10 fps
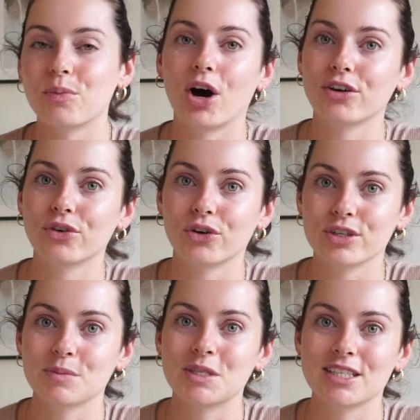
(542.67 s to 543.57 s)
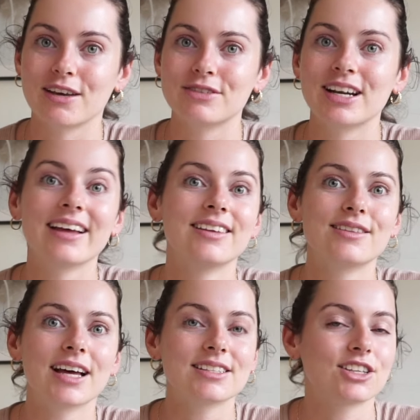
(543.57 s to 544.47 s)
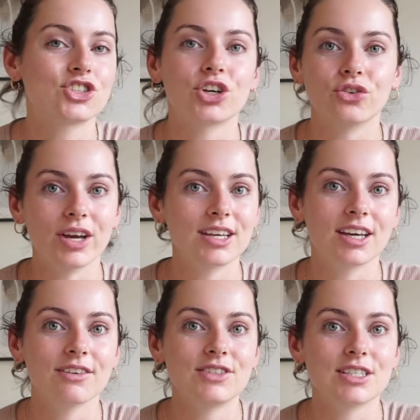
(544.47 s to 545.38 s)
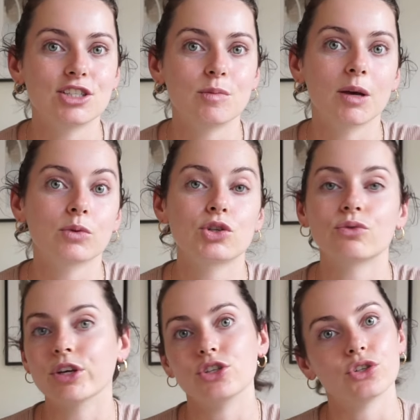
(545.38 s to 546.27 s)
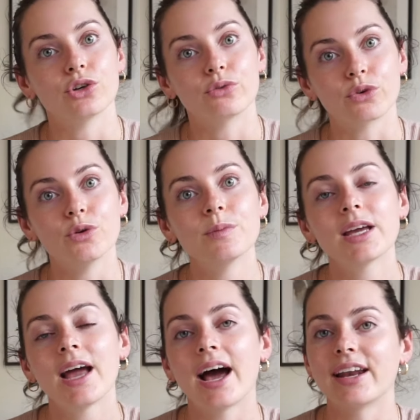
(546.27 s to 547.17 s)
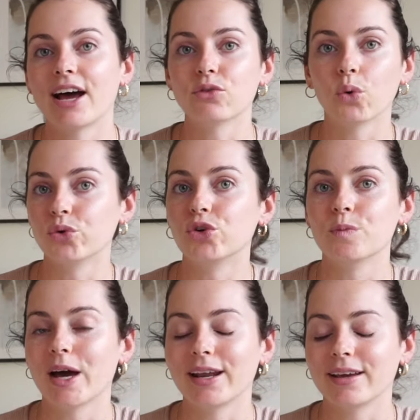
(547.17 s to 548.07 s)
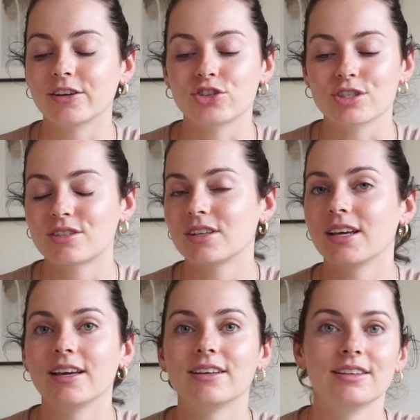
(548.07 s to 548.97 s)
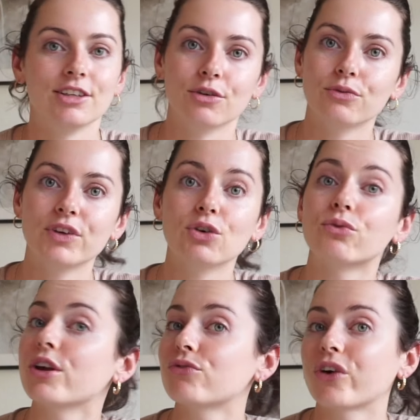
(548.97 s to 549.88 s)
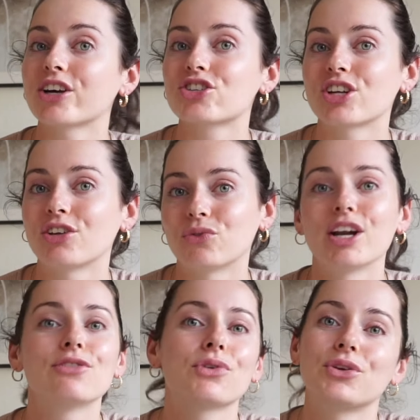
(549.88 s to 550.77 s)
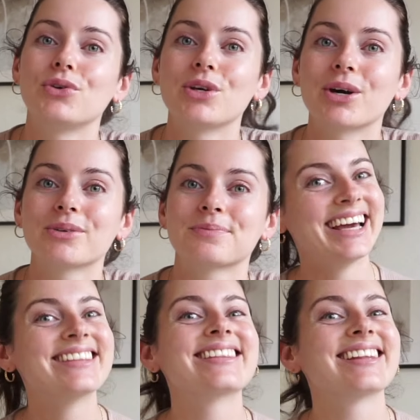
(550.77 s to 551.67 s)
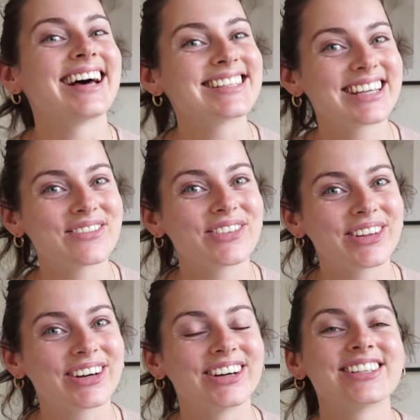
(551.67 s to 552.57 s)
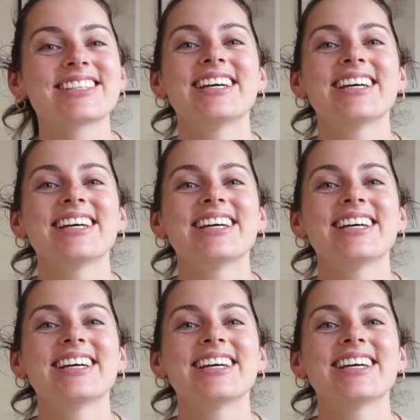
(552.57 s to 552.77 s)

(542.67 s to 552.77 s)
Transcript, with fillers: part of her Christmas gift, and I think that's such a great gift, is to be able to redo your room and have all new bedding and just, you know, feel refreshed and ready for the new year. And then the last gift for the girls